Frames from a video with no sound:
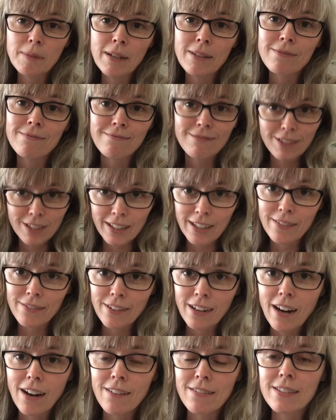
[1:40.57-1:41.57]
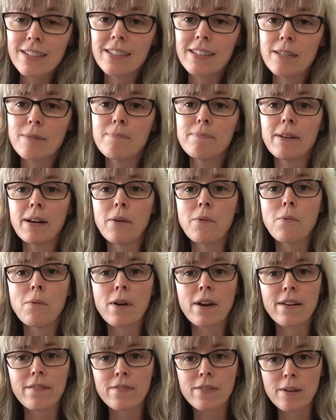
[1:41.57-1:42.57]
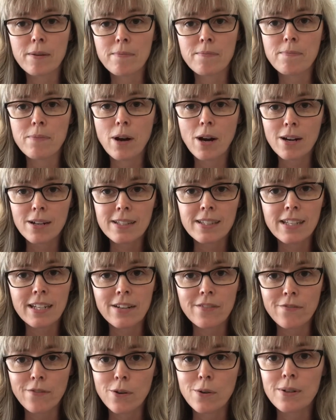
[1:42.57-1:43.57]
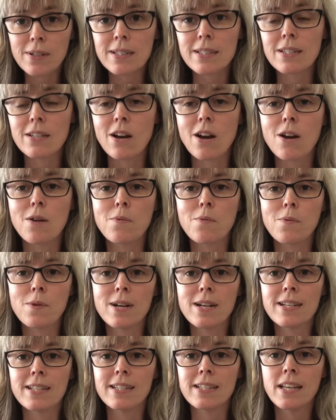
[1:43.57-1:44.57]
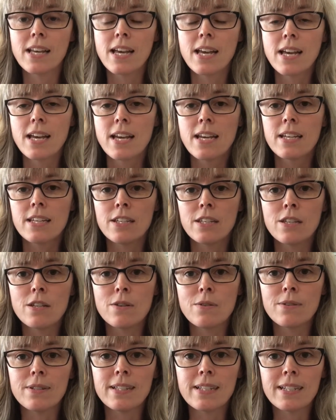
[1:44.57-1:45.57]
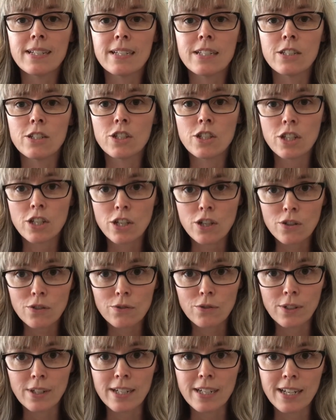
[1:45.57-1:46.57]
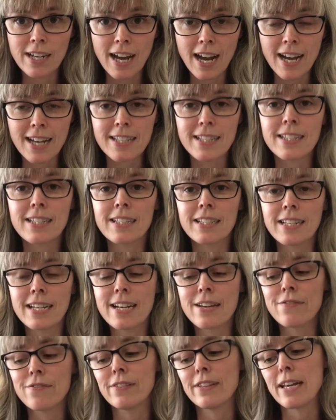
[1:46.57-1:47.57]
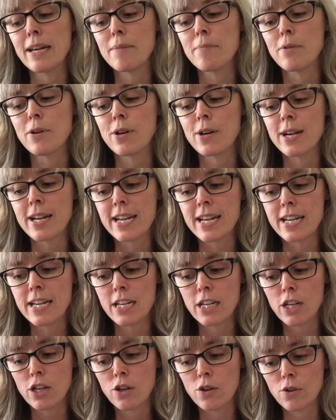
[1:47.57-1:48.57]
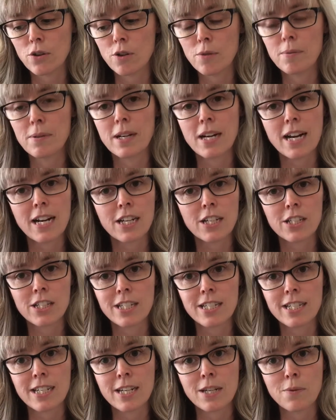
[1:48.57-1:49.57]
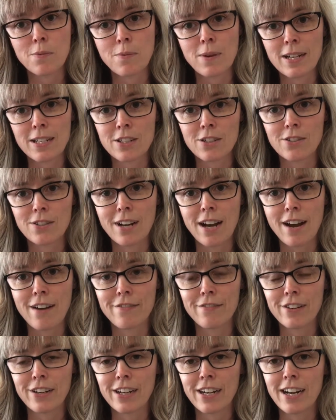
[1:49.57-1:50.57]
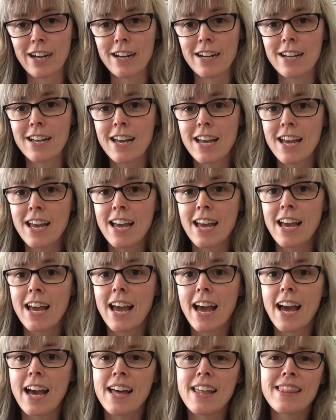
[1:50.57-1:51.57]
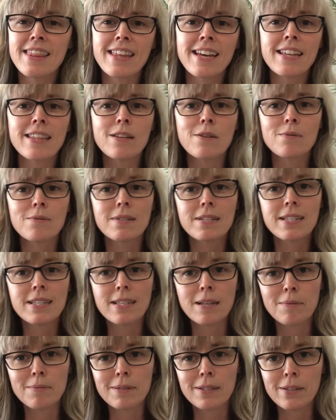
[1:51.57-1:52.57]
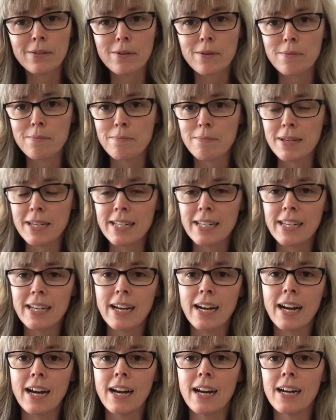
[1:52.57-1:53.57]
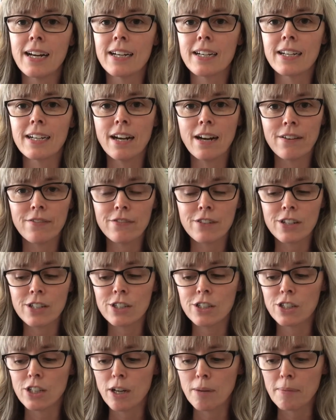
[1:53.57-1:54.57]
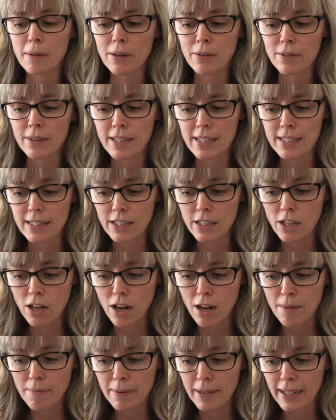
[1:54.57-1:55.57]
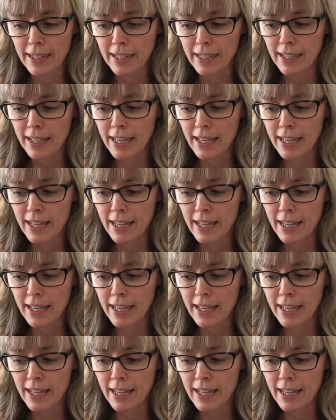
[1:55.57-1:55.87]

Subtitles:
slavery, obviously, but one of the parts that it focused on was using children as slave labor in cocoa production in Western Africa. And then there was subsequent media coverage about this topic,